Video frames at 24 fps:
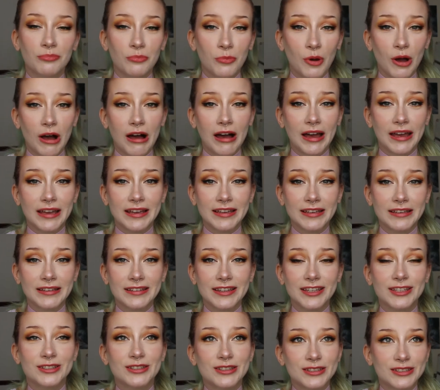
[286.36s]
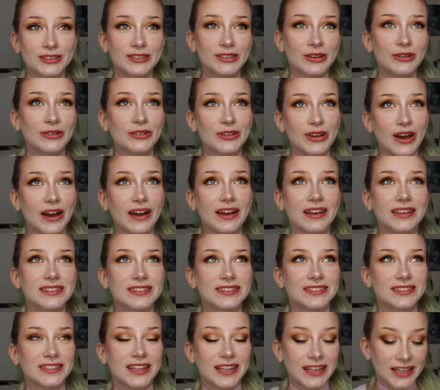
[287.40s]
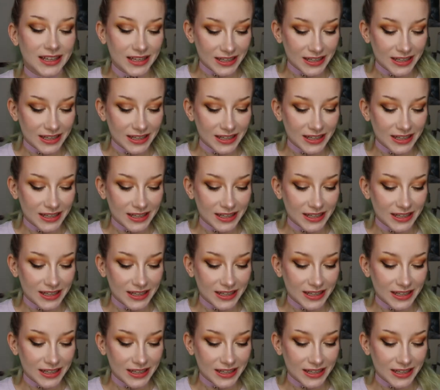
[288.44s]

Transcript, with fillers: why? This is so nice.